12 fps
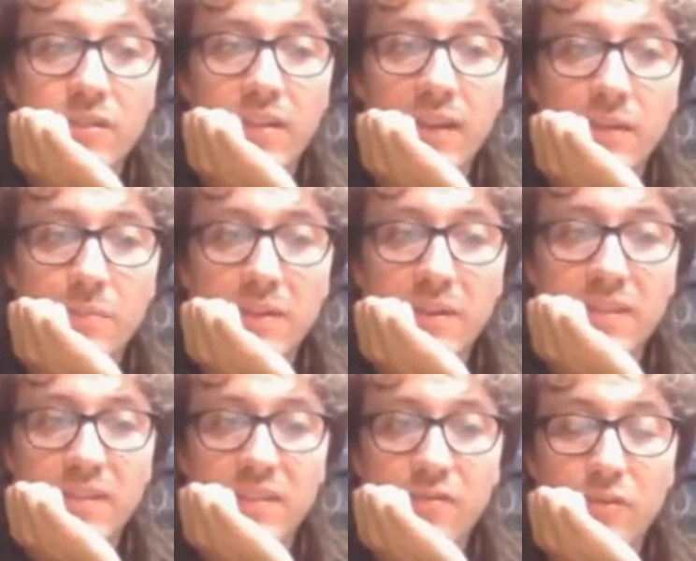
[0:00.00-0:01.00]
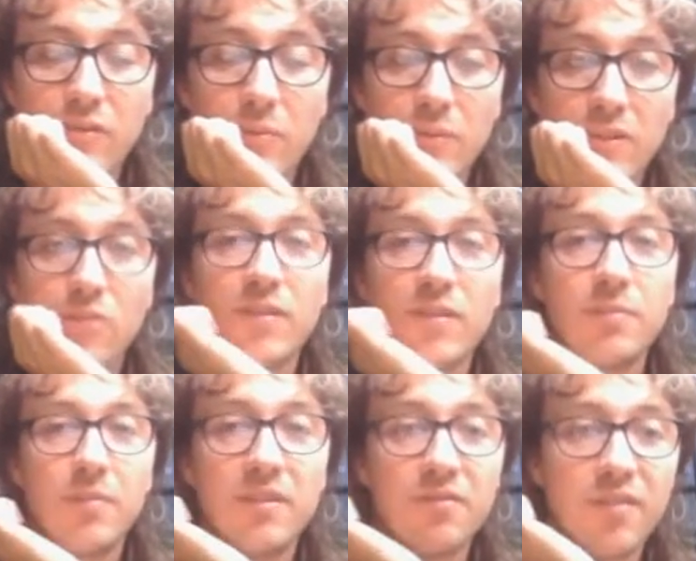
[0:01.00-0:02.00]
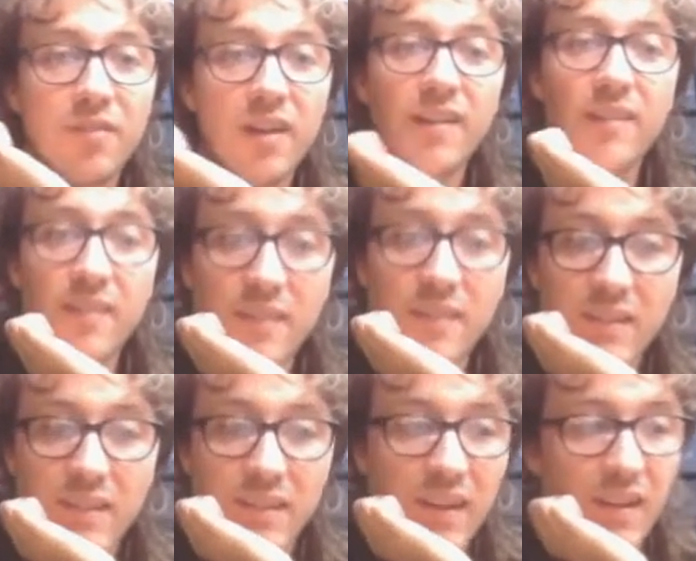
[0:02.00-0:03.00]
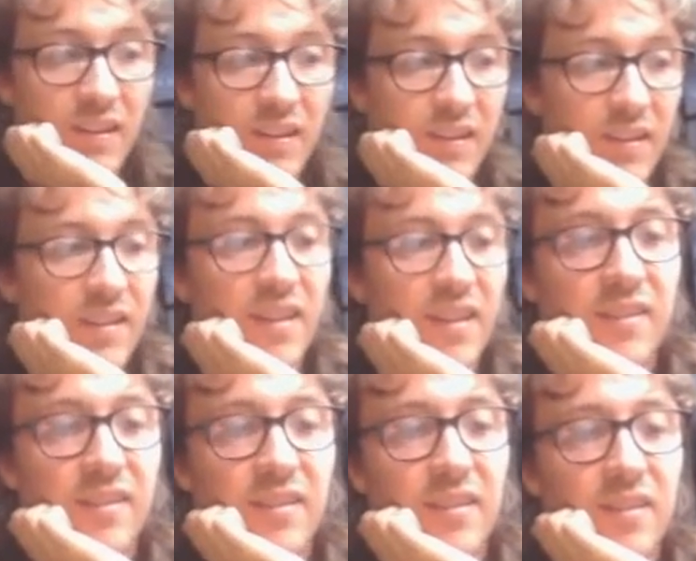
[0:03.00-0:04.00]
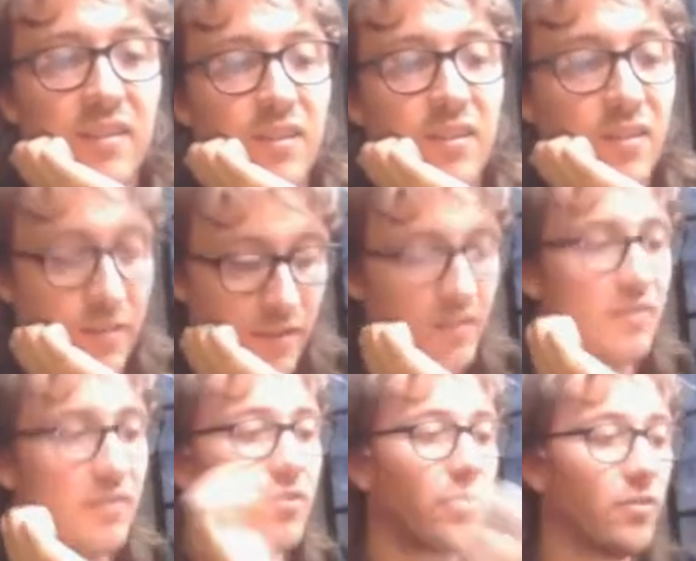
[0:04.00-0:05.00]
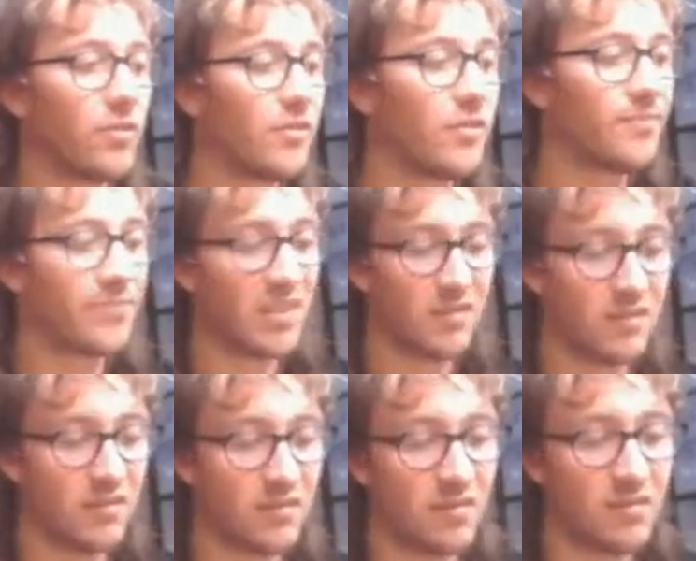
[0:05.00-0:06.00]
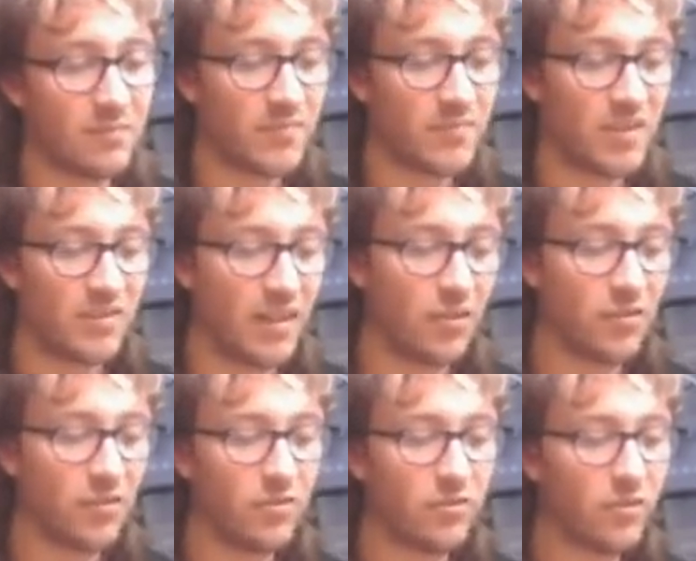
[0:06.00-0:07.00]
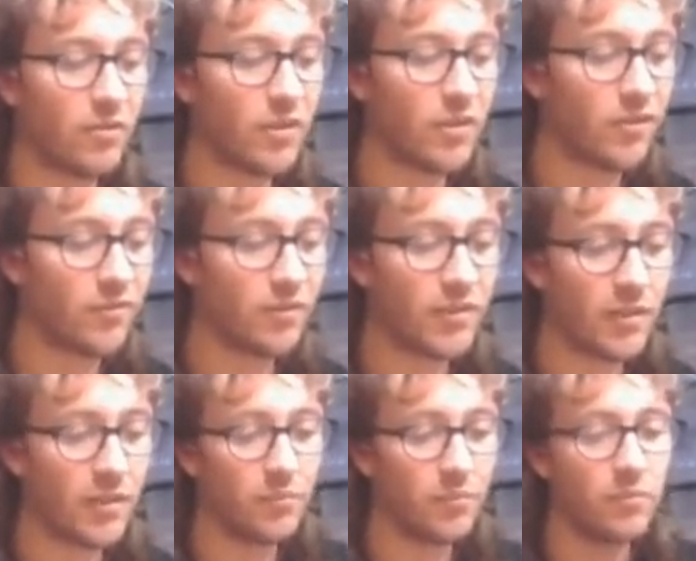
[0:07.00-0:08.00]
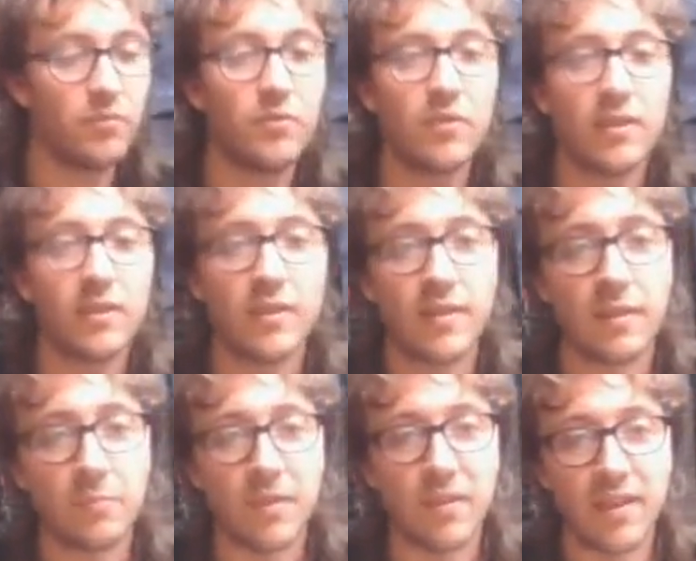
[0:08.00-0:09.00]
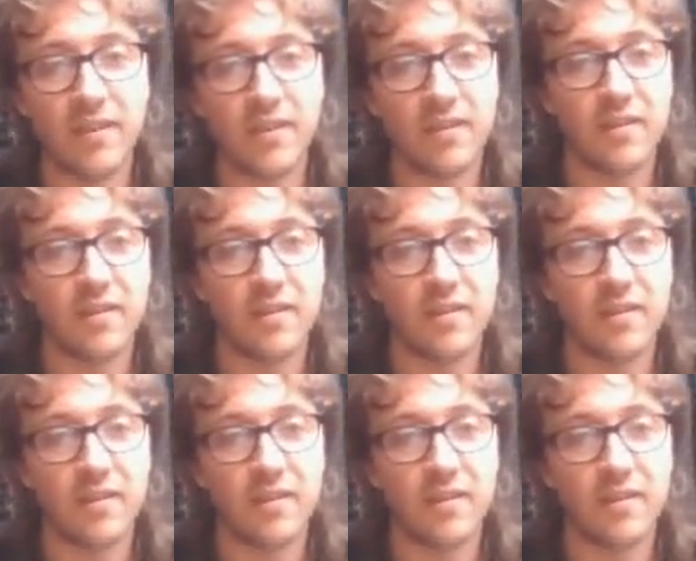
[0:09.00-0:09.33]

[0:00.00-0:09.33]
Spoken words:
get messages from a USB device, e.g. Korg nanokontrol, for example, then plug